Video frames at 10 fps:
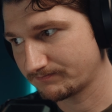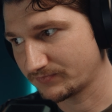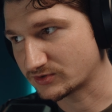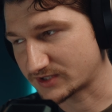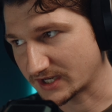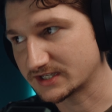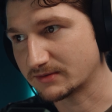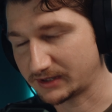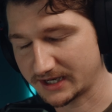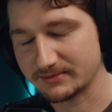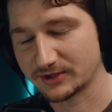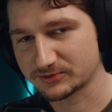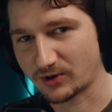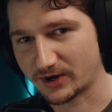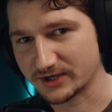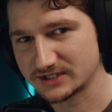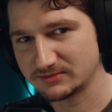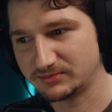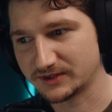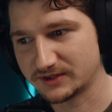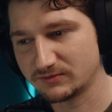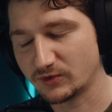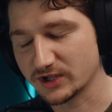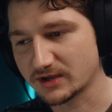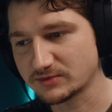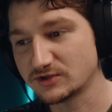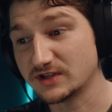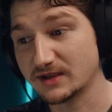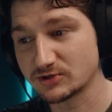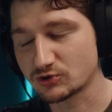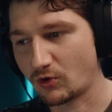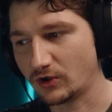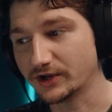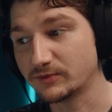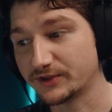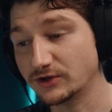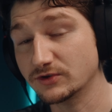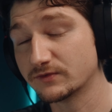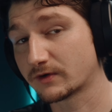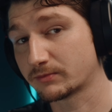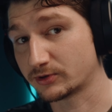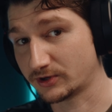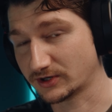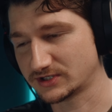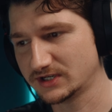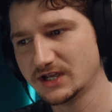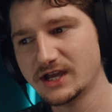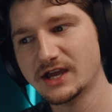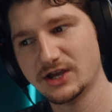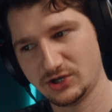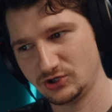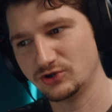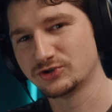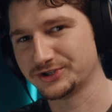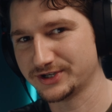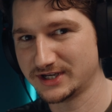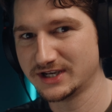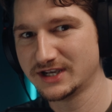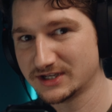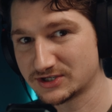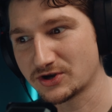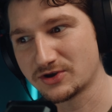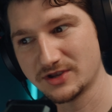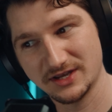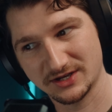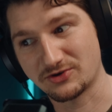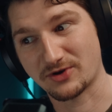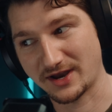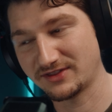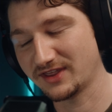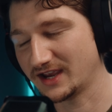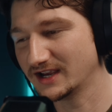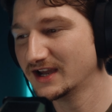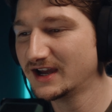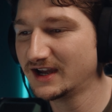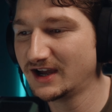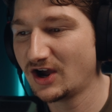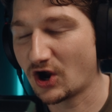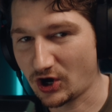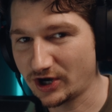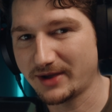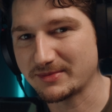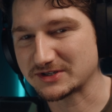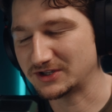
things to complain about those products, but when it comes to the image quality and what they do for production, usually is a great thing. Ergonomics,